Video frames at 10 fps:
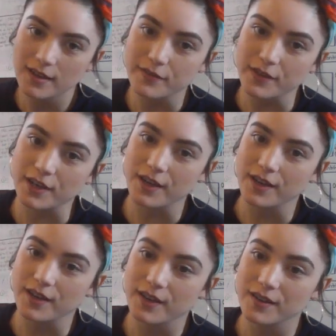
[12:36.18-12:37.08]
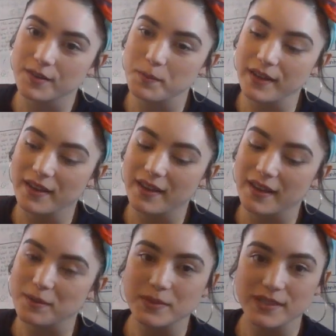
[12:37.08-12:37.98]
If you're
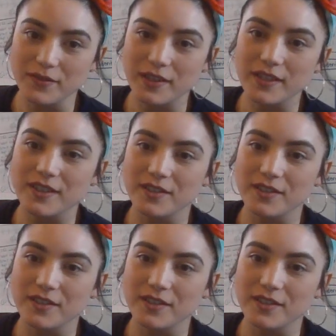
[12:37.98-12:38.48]
being observant,